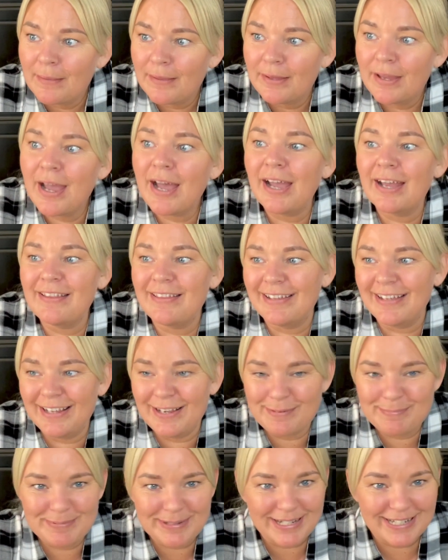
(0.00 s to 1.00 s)
Hi, the
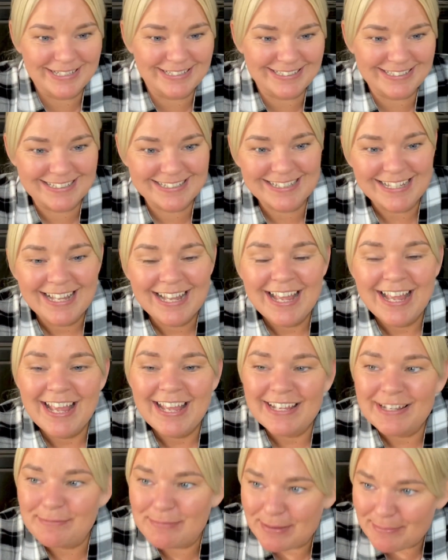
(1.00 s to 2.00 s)
Yellow Pages.
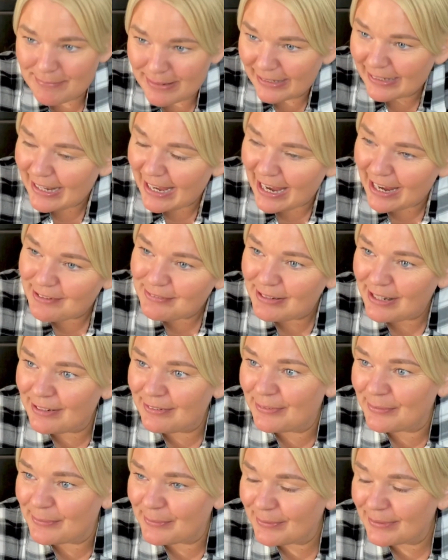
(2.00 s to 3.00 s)
Remember Ken in
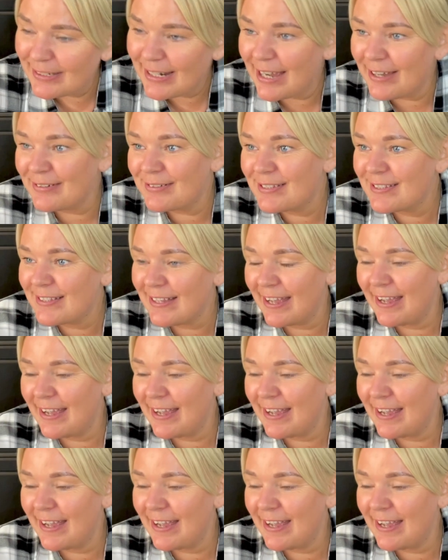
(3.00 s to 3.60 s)
the old house?